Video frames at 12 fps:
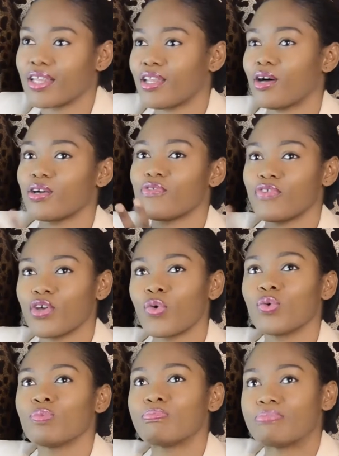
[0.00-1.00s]
now if a
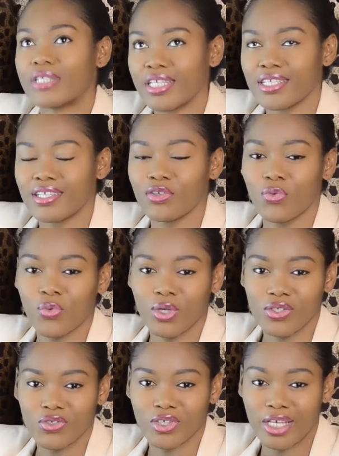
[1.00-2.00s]
man and you
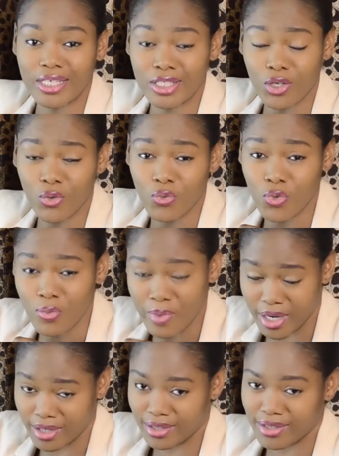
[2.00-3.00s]
want to get a
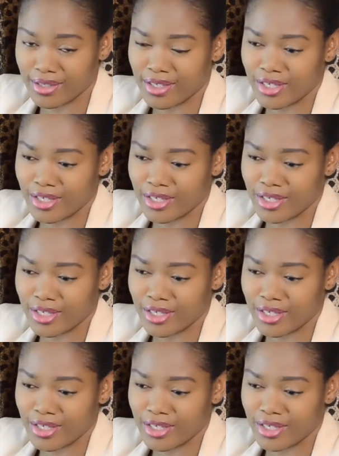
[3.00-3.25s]
woman